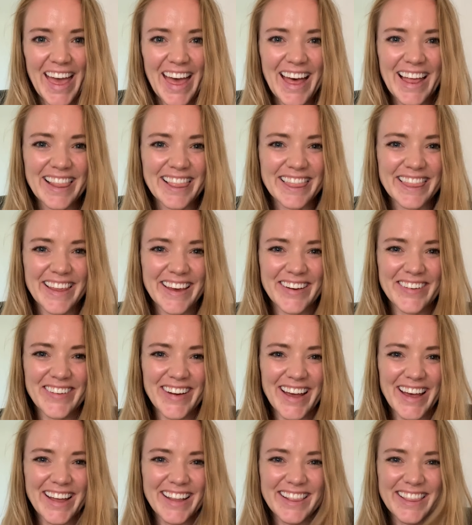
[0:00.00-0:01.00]
Hello,
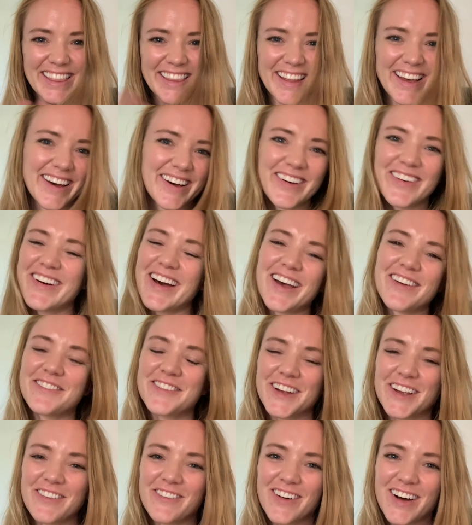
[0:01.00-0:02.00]
hello,
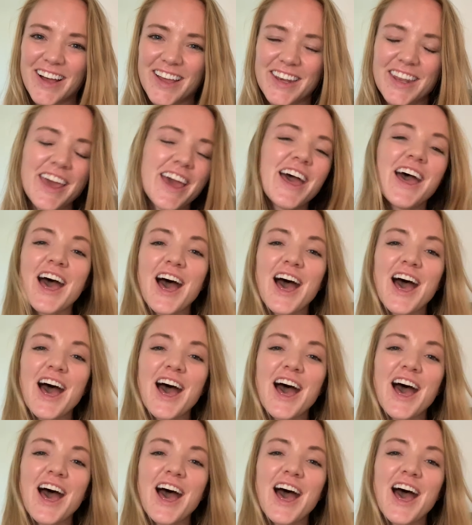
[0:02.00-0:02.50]
everyone.